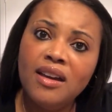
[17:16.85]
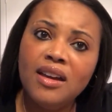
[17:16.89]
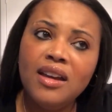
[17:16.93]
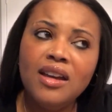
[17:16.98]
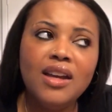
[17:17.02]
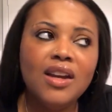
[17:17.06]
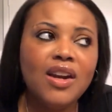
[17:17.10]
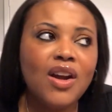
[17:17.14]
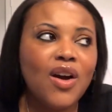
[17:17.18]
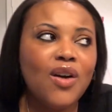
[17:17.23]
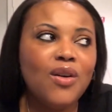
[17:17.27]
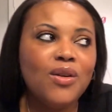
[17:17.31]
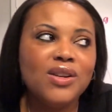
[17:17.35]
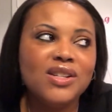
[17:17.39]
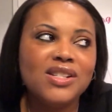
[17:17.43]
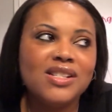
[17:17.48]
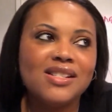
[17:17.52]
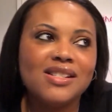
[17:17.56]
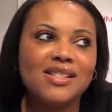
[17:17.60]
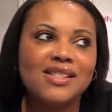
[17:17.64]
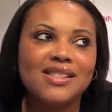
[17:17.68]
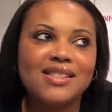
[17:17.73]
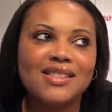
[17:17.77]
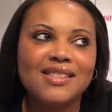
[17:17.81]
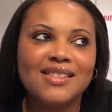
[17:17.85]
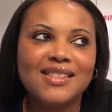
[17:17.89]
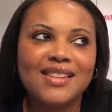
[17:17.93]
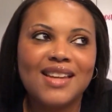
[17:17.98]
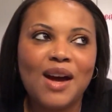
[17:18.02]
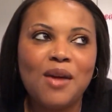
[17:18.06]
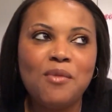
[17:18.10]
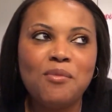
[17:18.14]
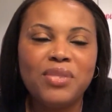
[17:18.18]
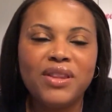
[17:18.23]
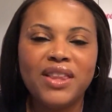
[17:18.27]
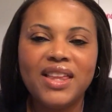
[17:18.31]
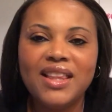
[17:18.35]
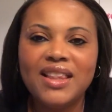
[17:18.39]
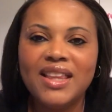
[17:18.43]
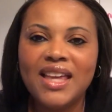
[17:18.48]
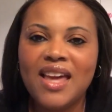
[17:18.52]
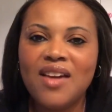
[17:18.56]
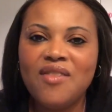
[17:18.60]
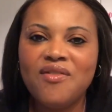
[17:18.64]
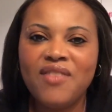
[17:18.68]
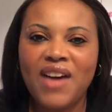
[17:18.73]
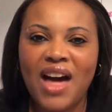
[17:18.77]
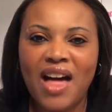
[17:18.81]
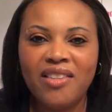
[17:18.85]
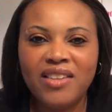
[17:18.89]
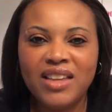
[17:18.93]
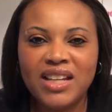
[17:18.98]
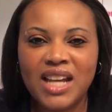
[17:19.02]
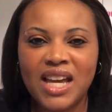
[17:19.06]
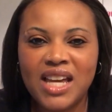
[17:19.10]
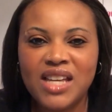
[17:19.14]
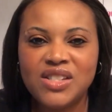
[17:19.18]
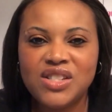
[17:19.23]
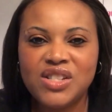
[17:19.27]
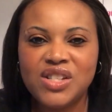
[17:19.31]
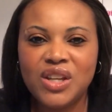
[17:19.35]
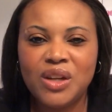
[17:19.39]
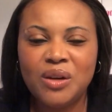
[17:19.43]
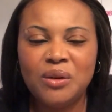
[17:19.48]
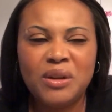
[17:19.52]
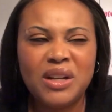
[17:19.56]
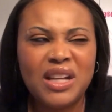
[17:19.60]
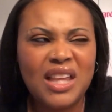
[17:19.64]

You know, it just completely invalidates you.